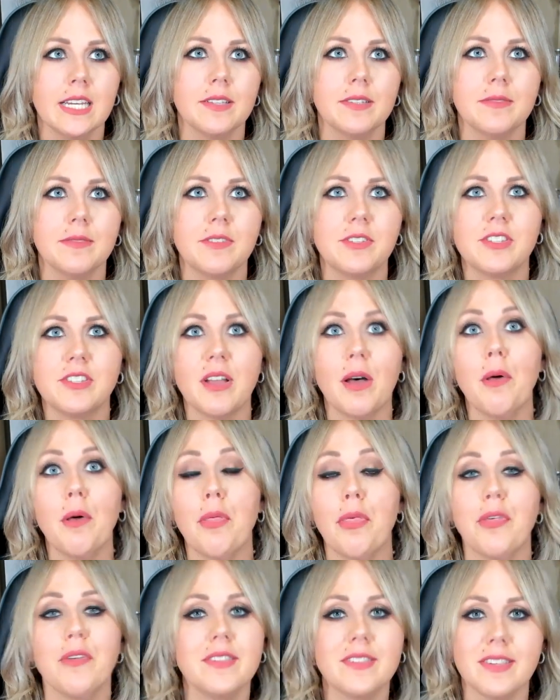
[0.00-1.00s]

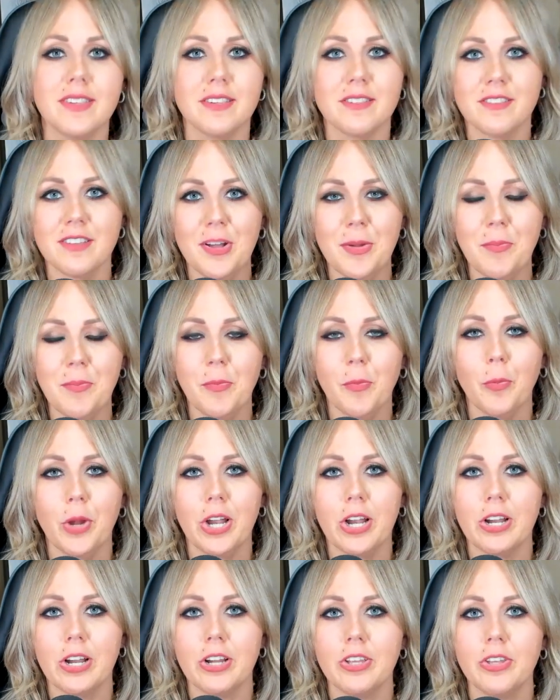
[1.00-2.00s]
stealth system
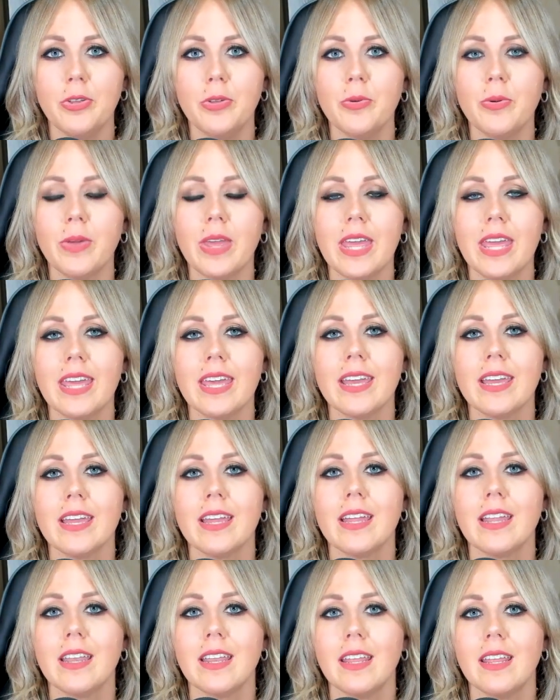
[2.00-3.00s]
where you
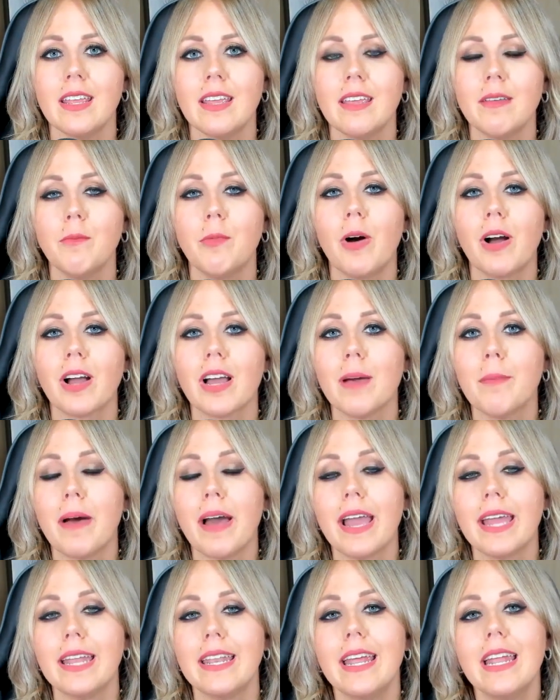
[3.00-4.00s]
can walk up
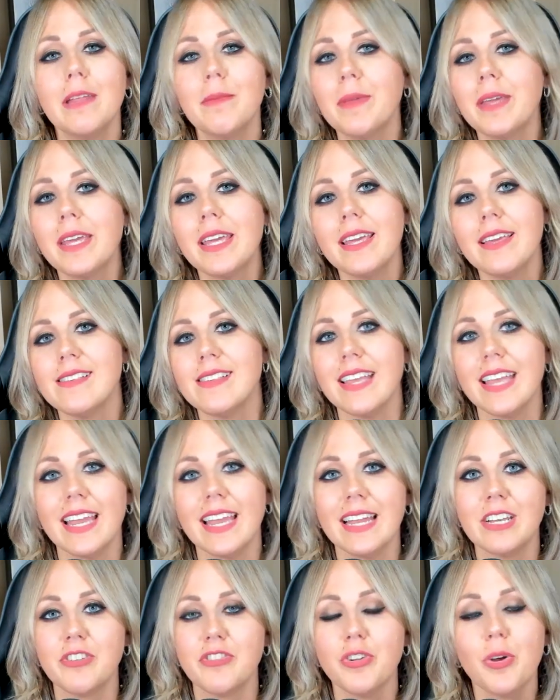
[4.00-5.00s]
behind enemies
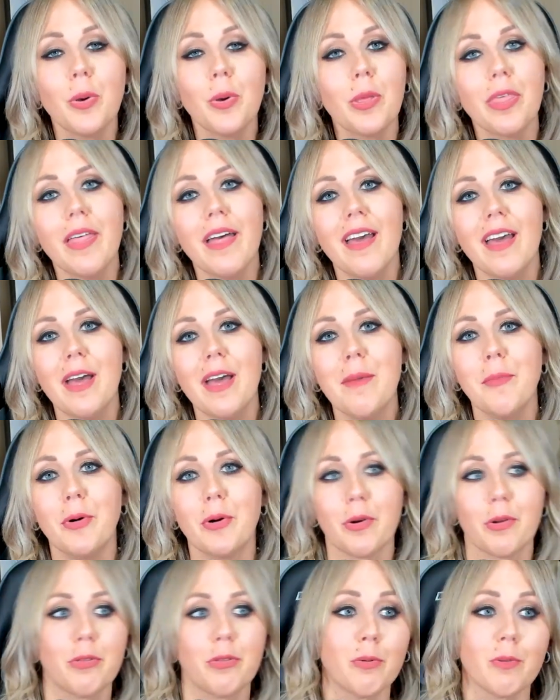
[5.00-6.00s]
and choke them
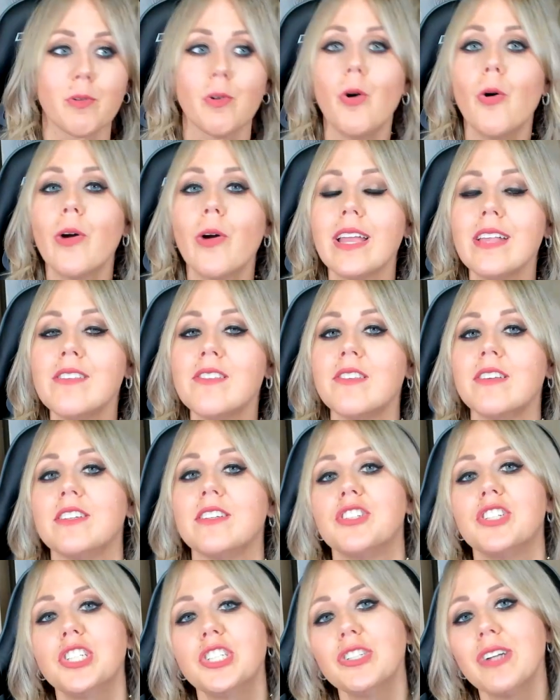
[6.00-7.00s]
or throw coins to
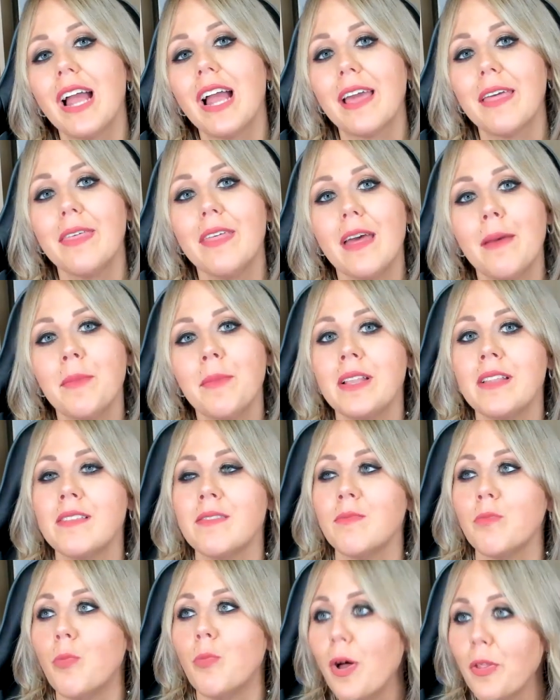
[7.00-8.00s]
distract them
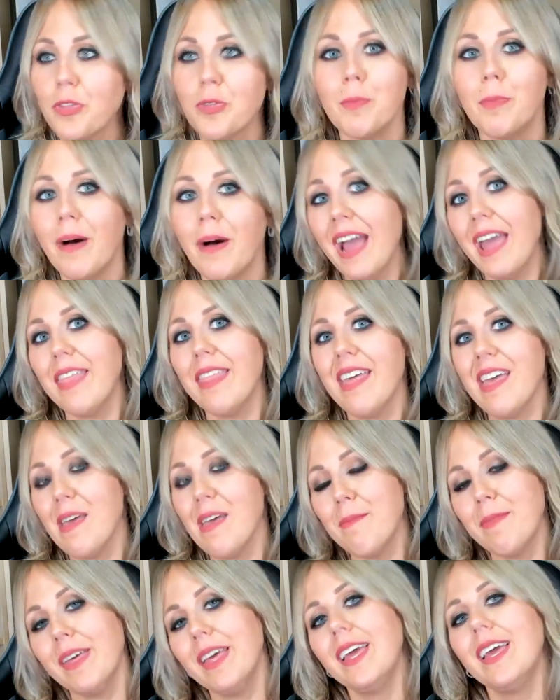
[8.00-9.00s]
and waltz by
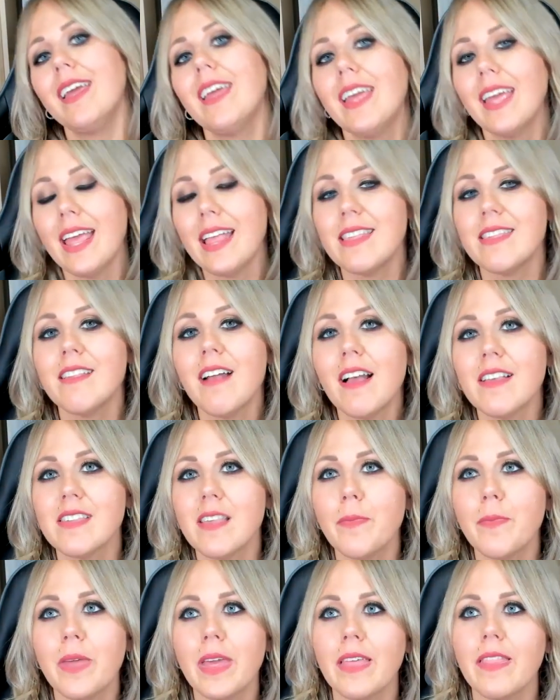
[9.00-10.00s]
them. It's not
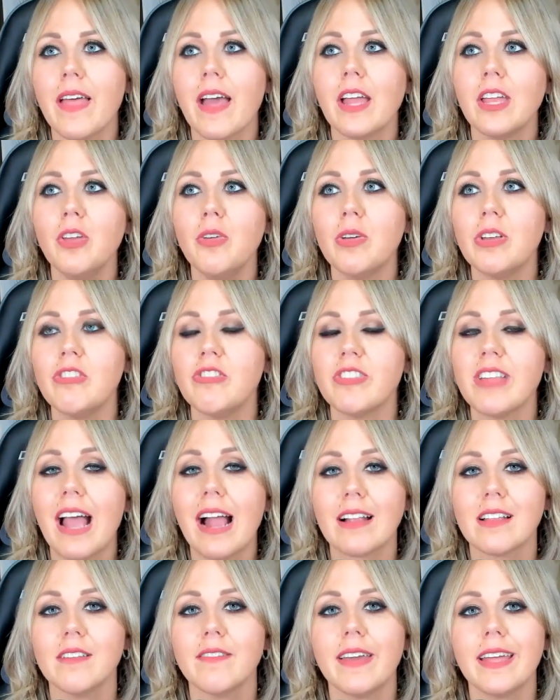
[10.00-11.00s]
something that you can just
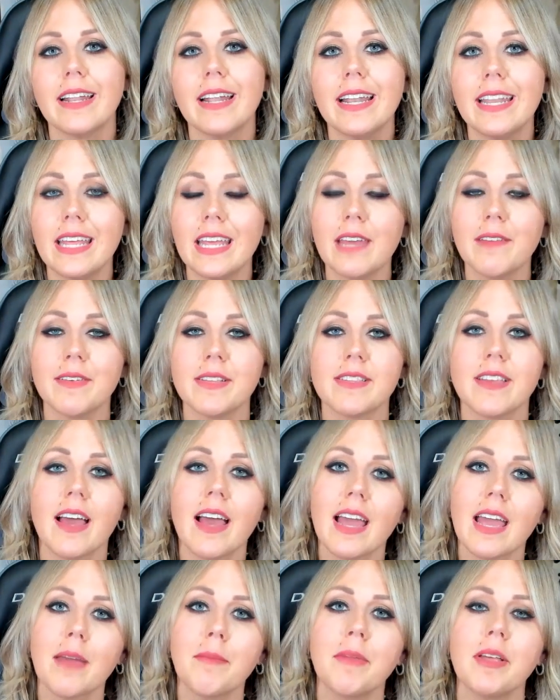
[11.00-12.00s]
activate at any given
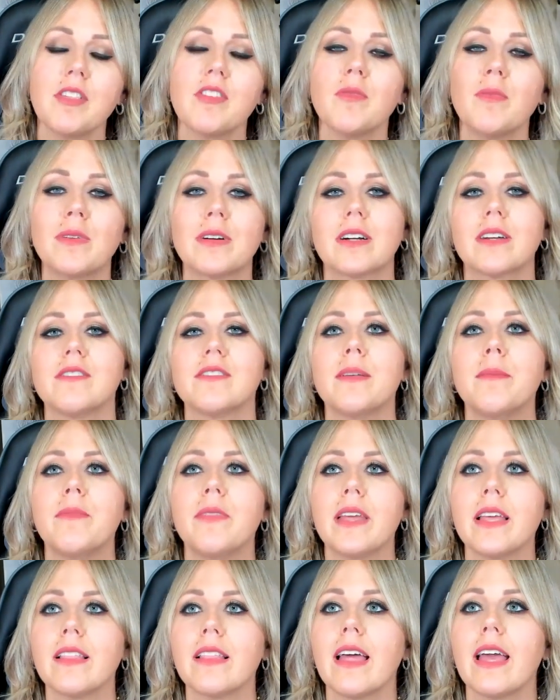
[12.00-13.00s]
time. It's more of
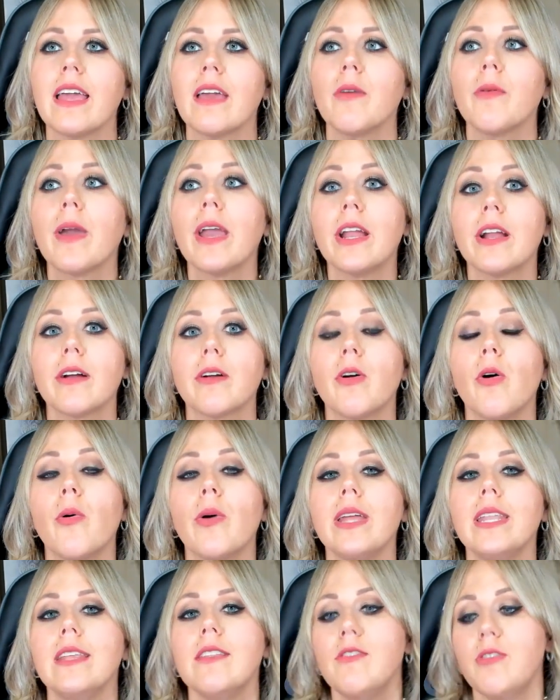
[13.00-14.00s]
something like, okay, you're
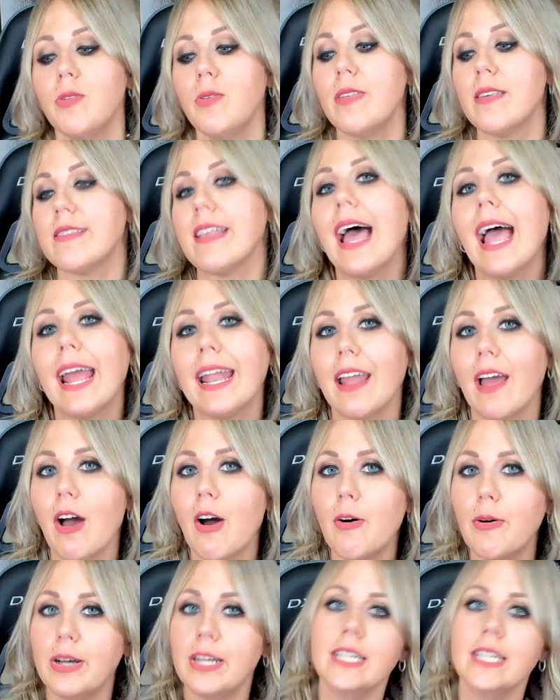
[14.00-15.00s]
going into this
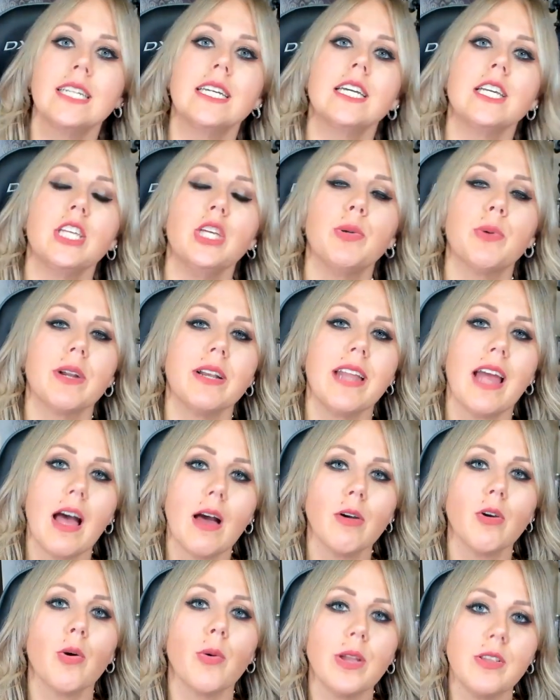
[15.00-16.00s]
hideout. You are
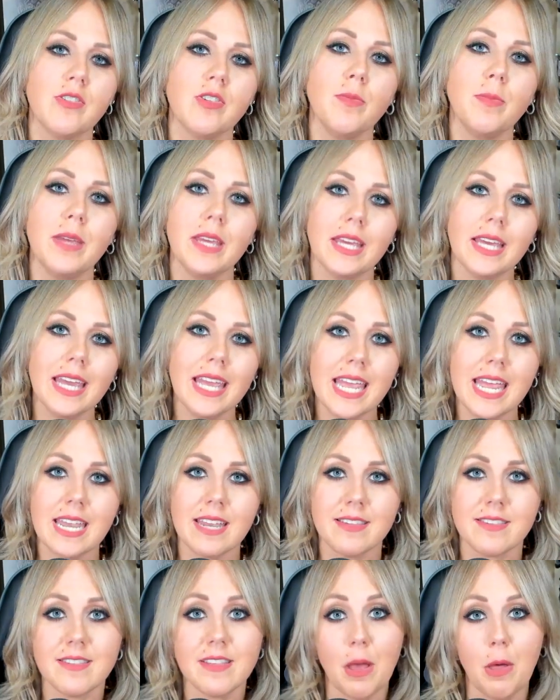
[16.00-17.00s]
now going to be in
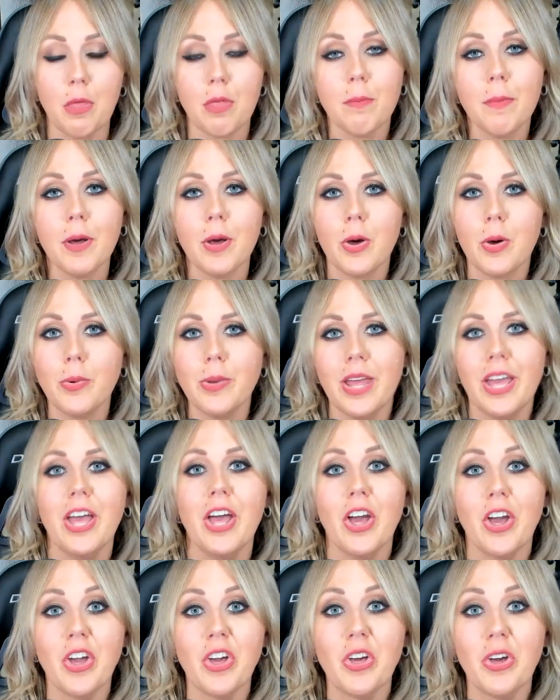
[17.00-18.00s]
stealth mode.
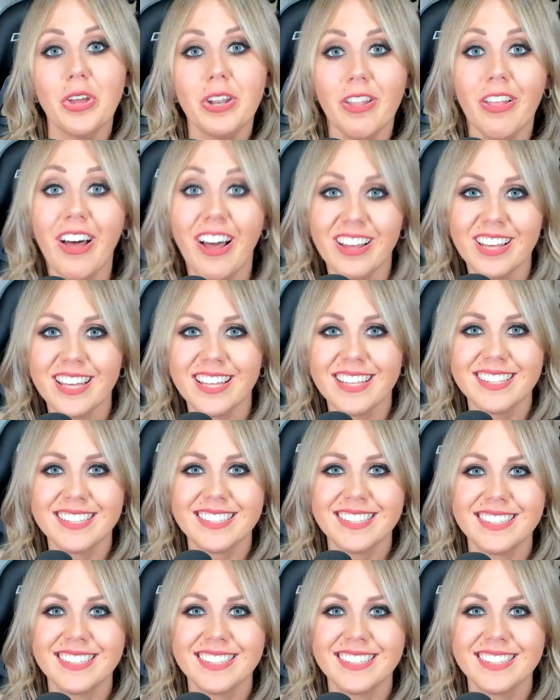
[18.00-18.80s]
Good luck.